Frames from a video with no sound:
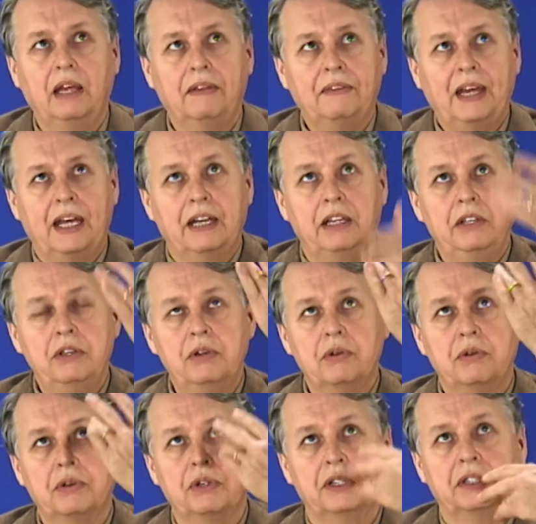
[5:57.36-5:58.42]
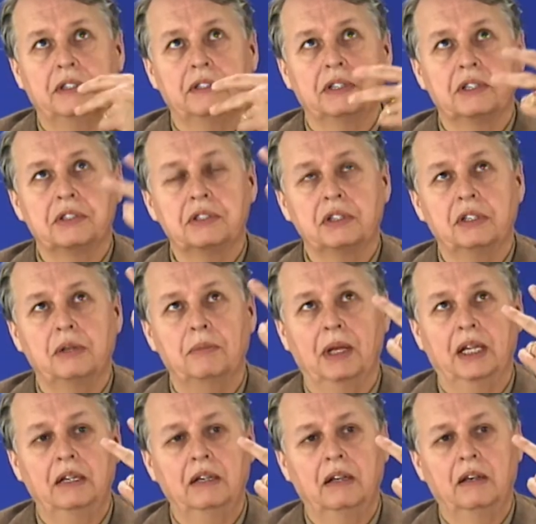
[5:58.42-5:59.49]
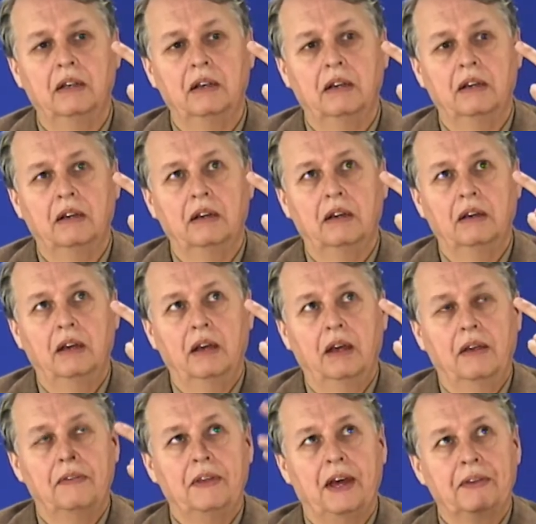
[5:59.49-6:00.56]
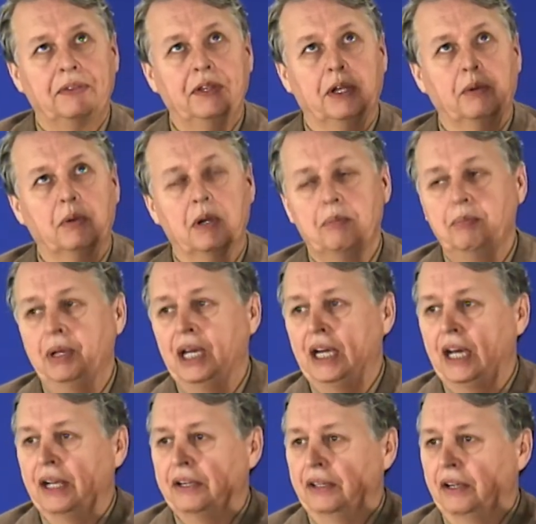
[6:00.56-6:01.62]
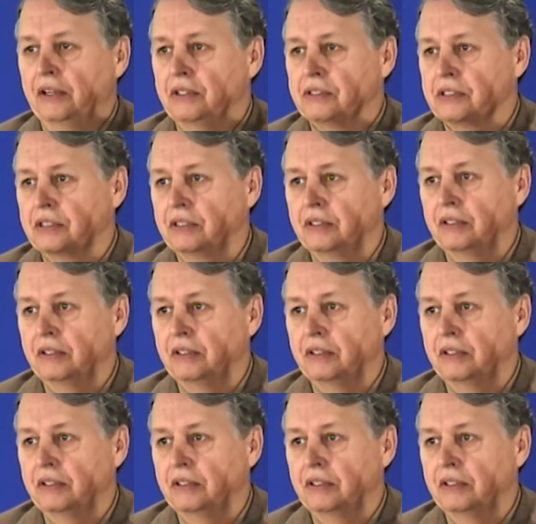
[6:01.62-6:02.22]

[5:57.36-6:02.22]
that you could determine that there were patterns,